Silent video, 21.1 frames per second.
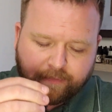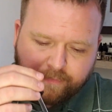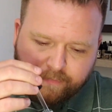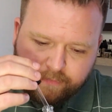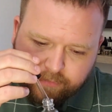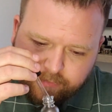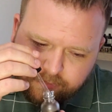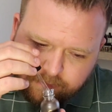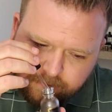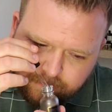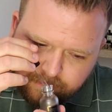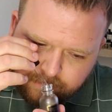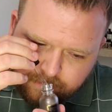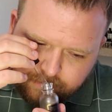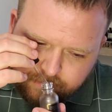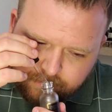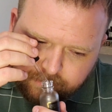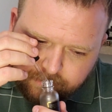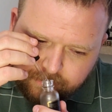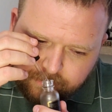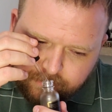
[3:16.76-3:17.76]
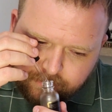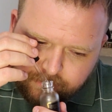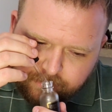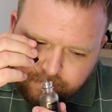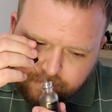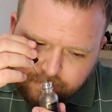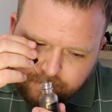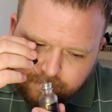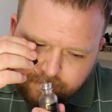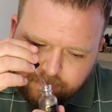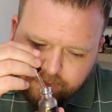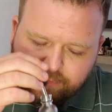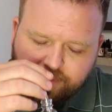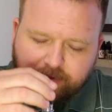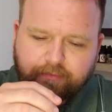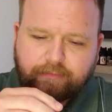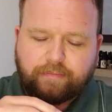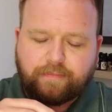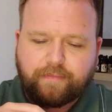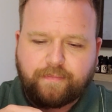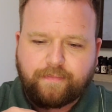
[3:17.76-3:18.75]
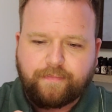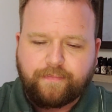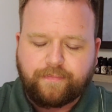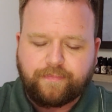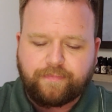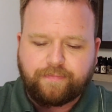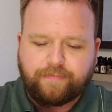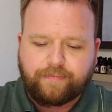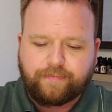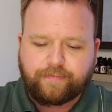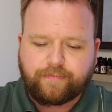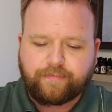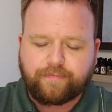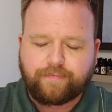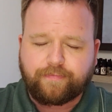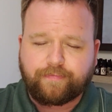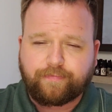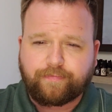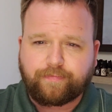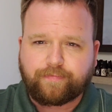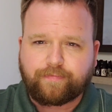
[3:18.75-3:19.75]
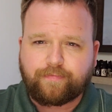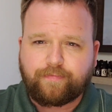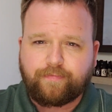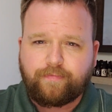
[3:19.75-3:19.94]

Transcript: (no one is talking)